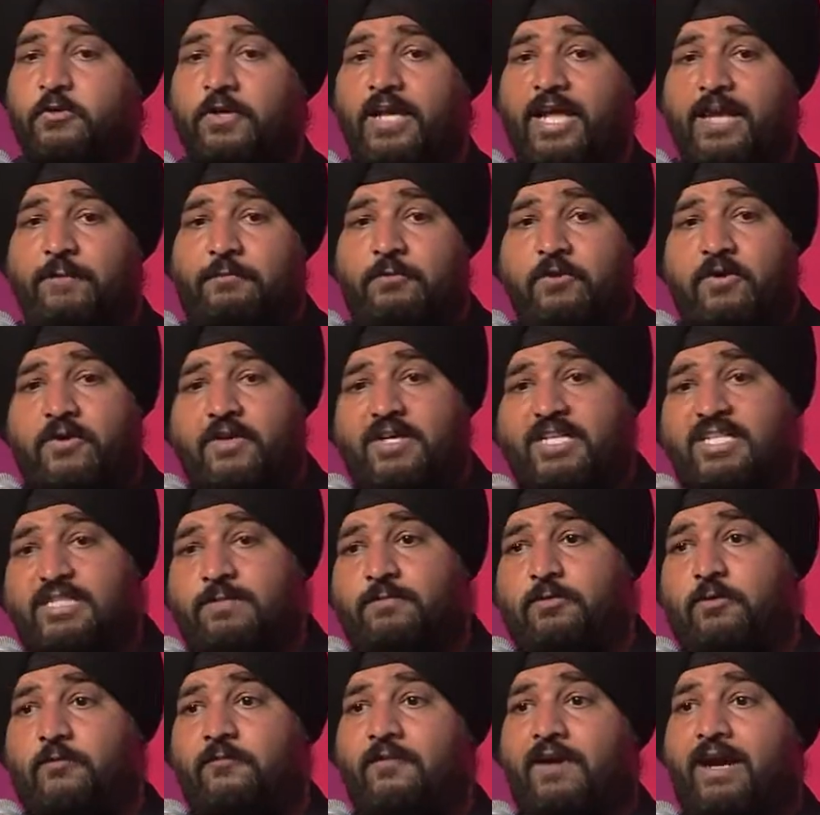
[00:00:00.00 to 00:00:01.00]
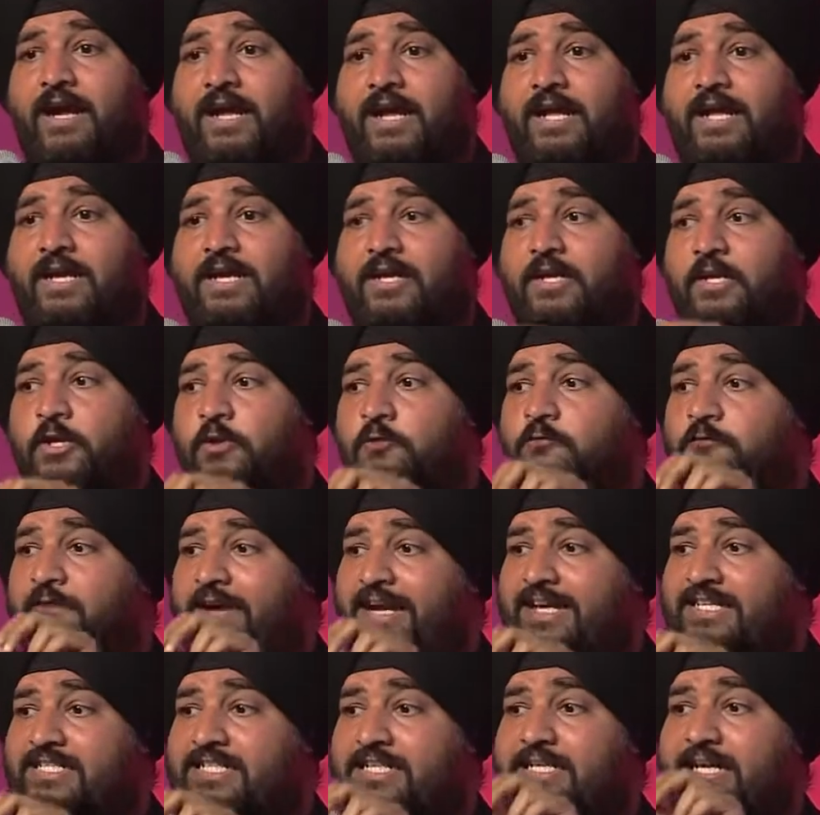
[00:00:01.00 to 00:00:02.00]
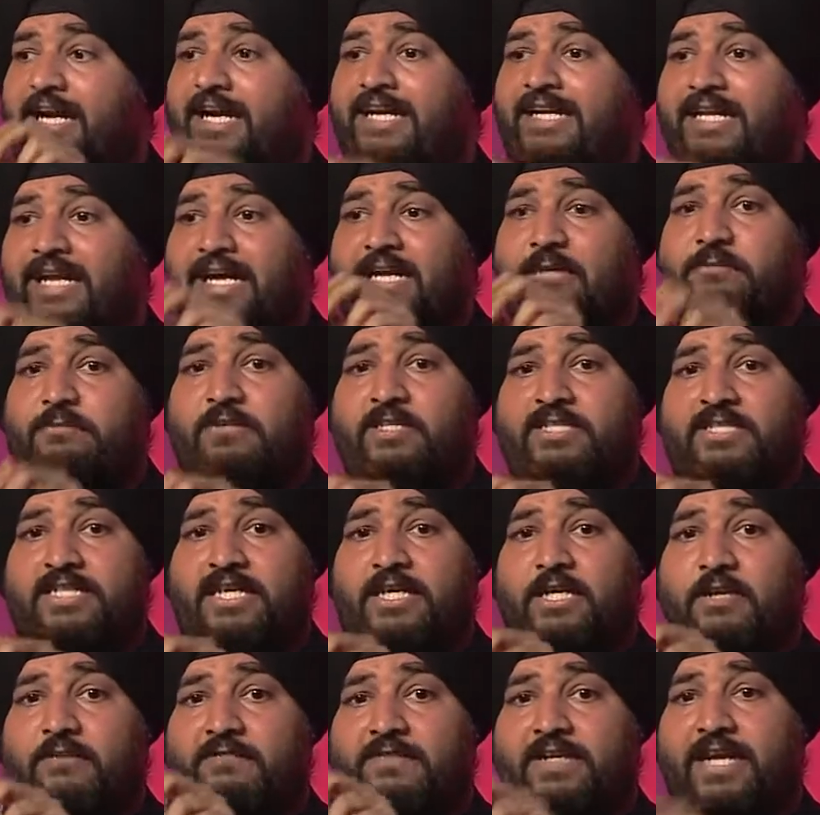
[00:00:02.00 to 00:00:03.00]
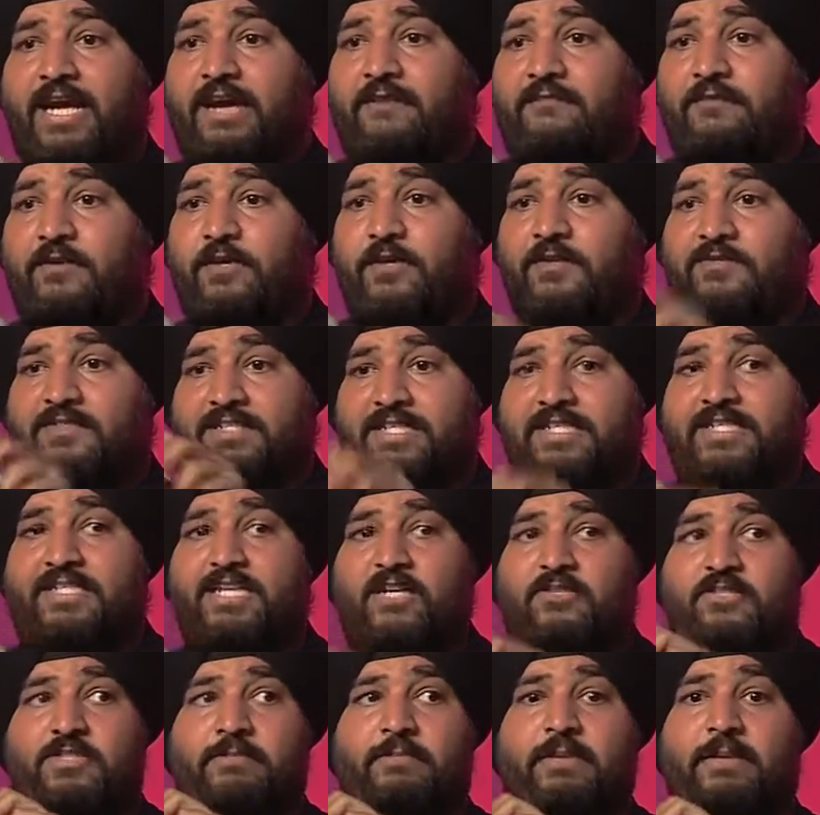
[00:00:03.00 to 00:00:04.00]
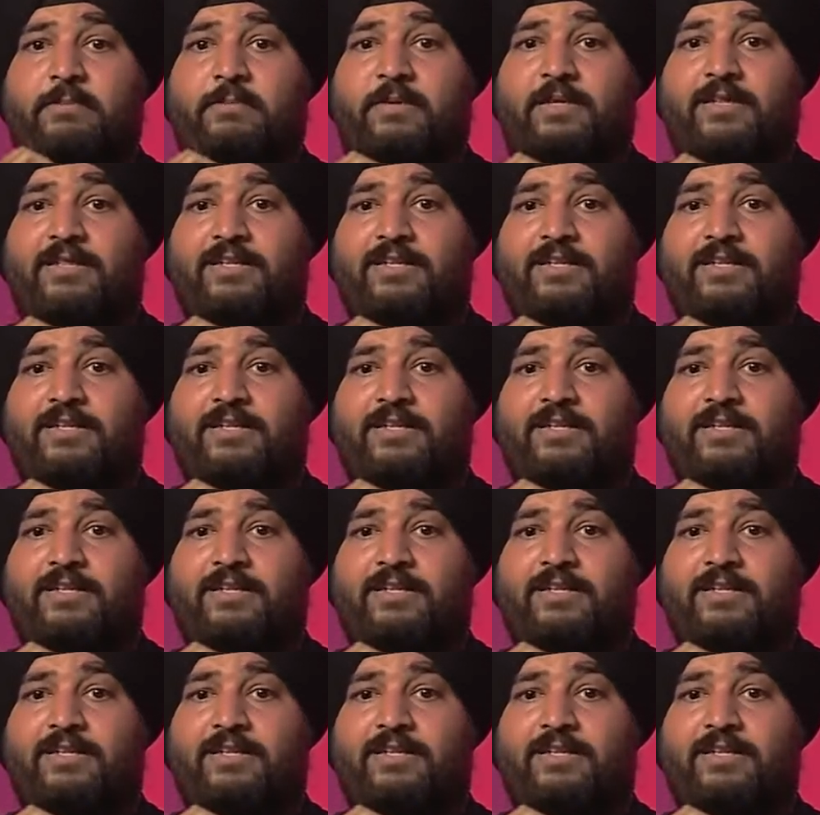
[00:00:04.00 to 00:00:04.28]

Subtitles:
keep your risk profile, you waste 98% of the effort of 6,000 people.